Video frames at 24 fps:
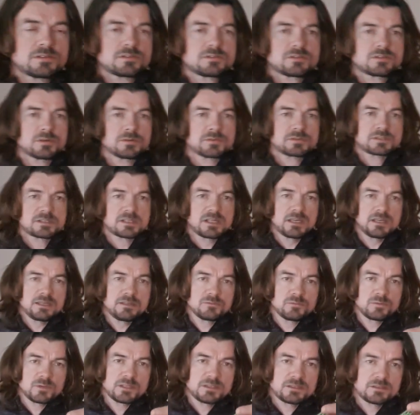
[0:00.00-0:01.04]
So
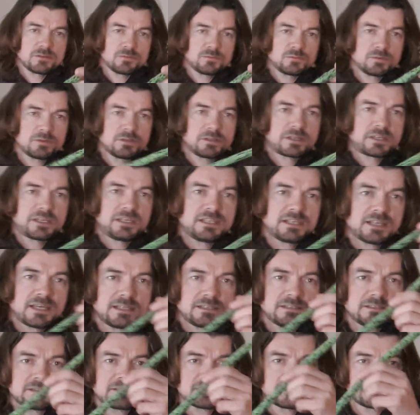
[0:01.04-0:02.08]
staying with the working
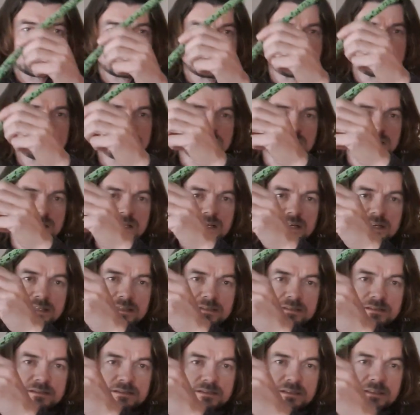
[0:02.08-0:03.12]
end of the
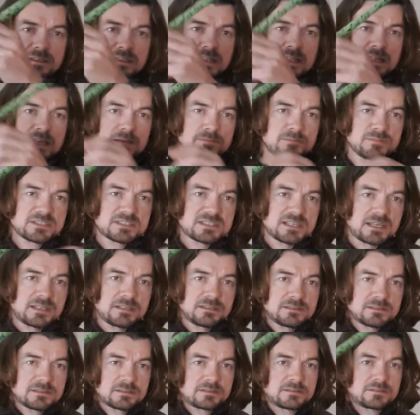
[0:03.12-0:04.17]
line, the climber's
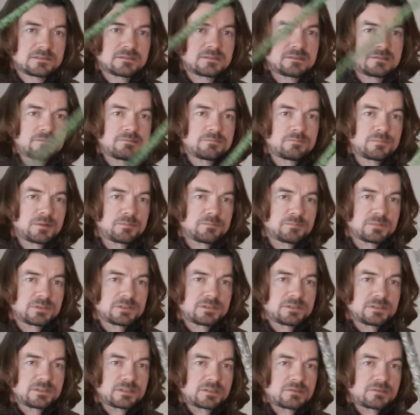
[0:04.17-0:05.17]
end, remember the